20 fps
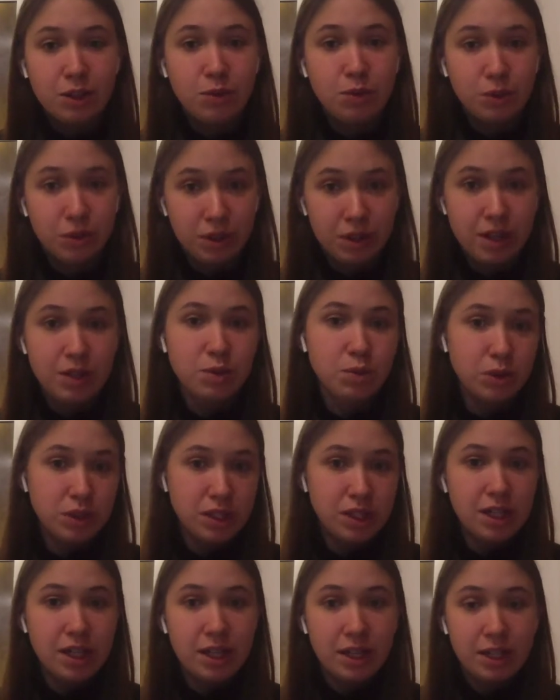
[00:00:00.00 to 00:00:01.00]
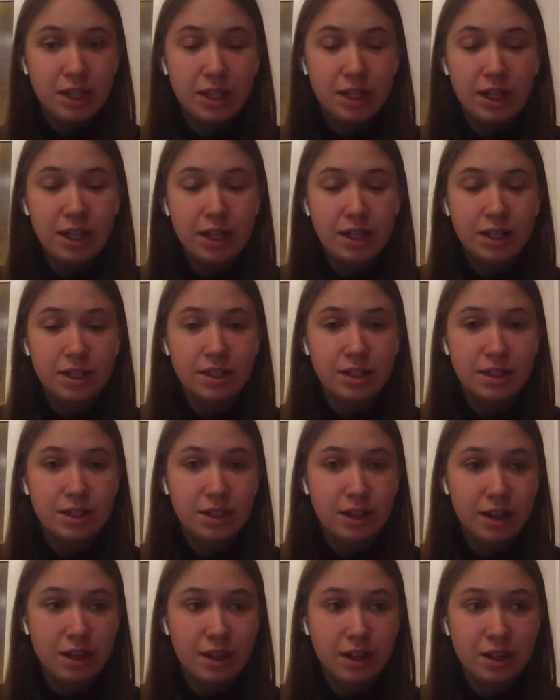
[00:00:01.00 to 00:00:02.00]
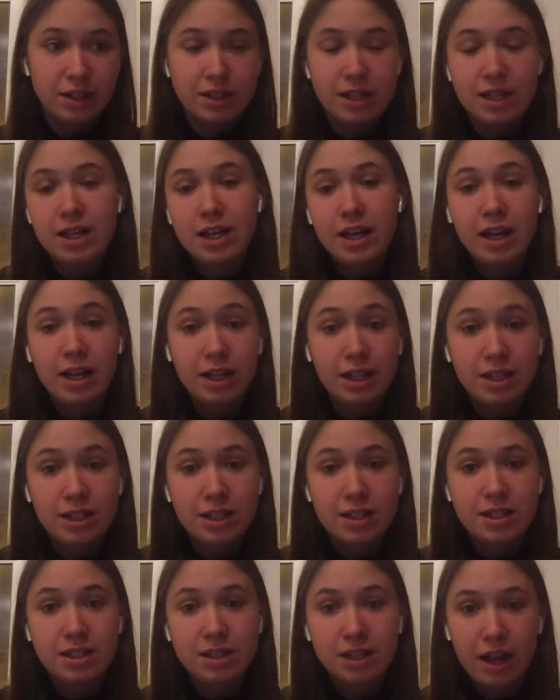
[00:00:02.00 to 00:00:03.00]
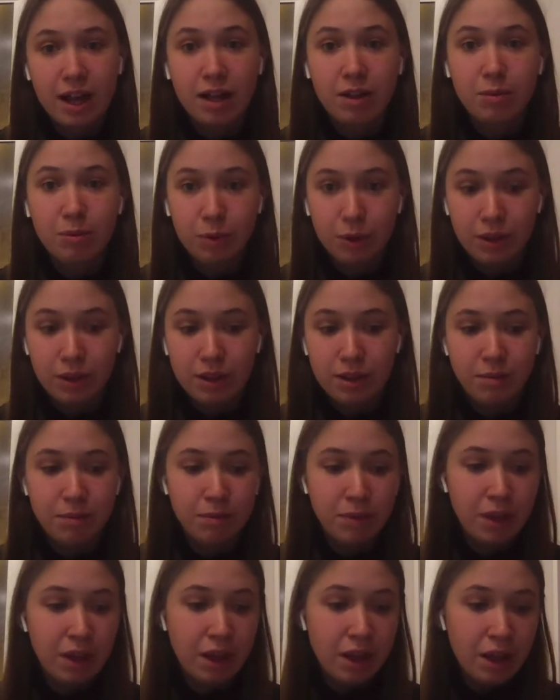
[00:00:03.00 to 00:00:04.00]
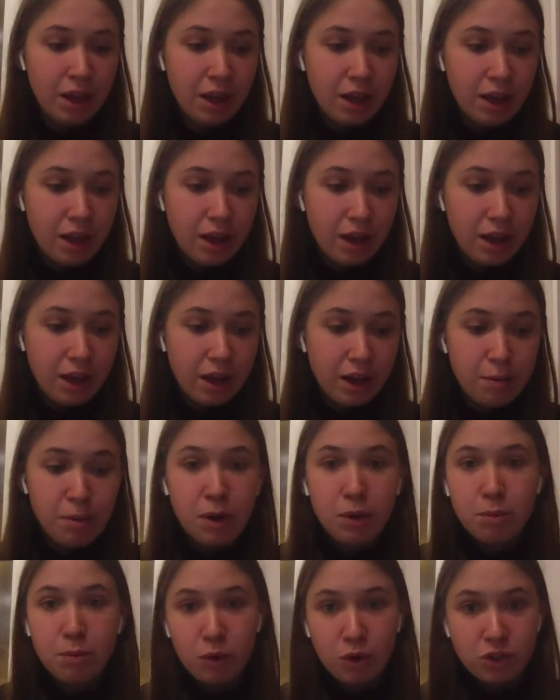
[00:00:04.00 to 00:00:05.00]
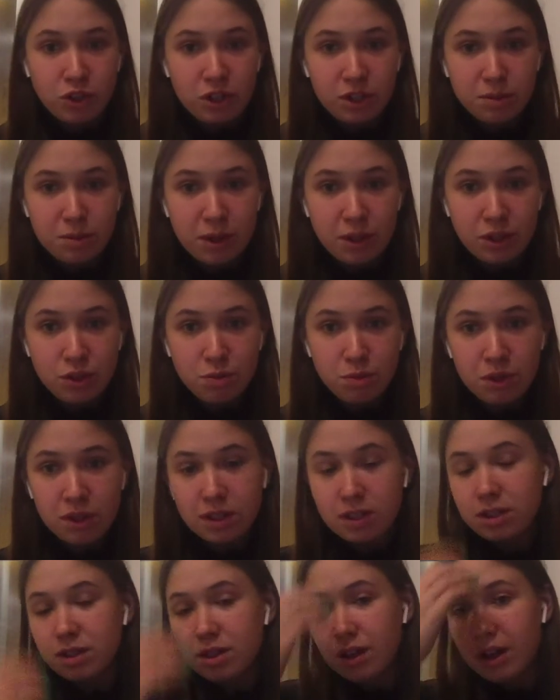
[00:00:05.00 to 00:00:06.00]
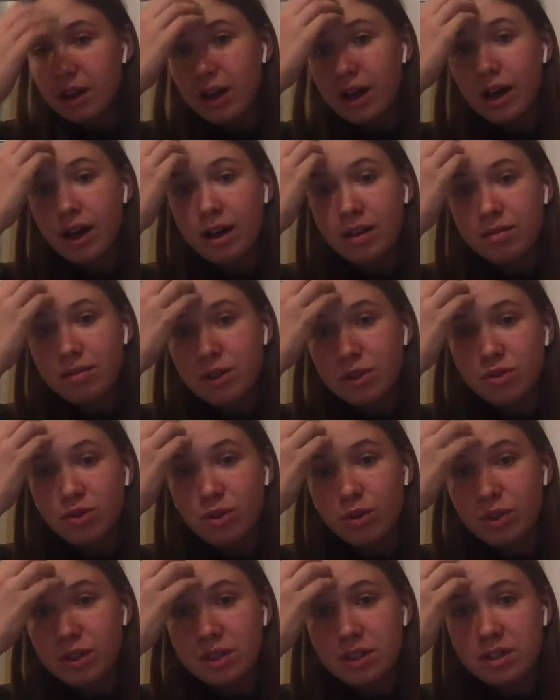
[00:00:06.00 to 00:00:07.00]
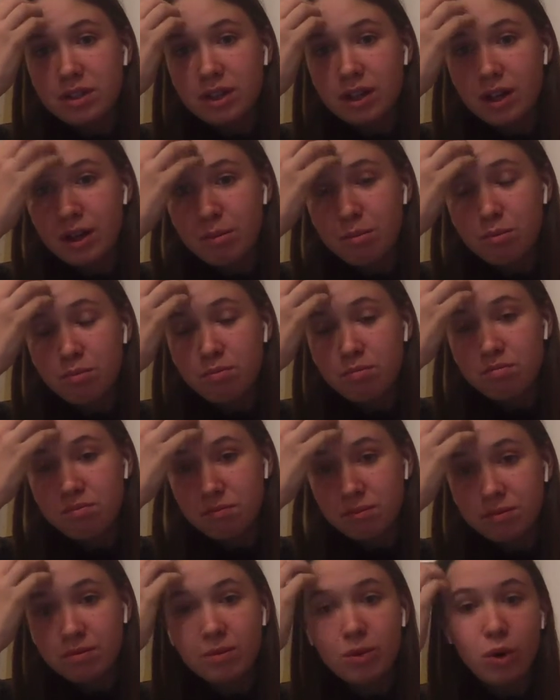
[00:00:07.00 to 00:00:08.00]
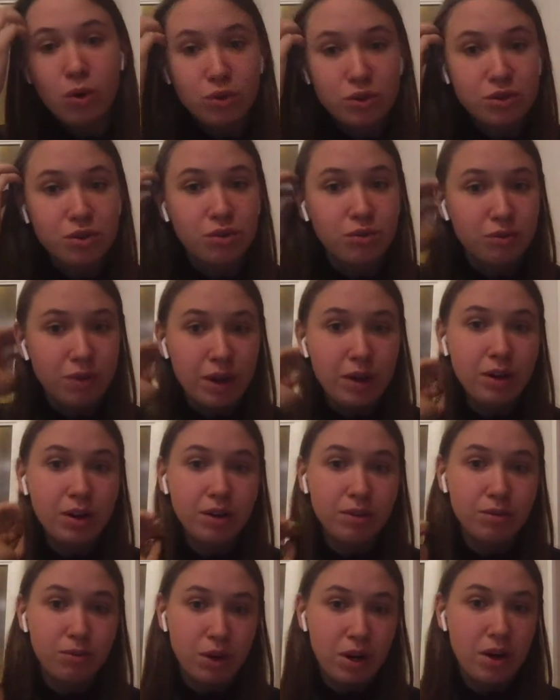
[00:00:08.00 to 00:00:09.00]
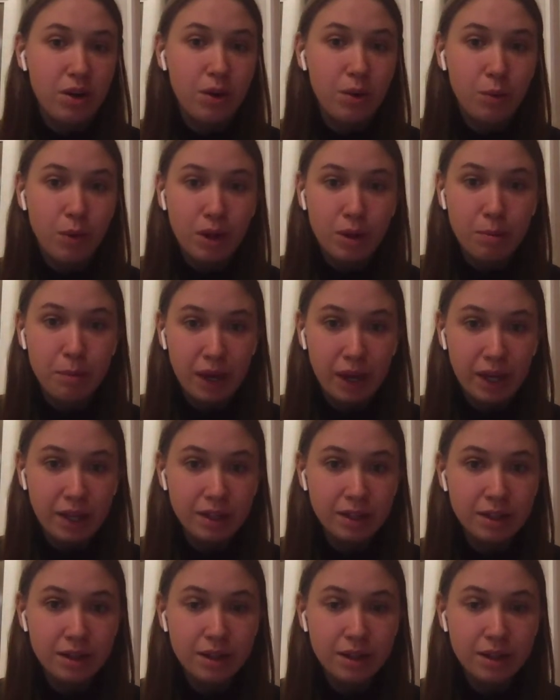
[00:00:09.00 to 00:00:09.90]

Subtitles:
that's what data analysts help with. About project management, this role is also very, very well paid.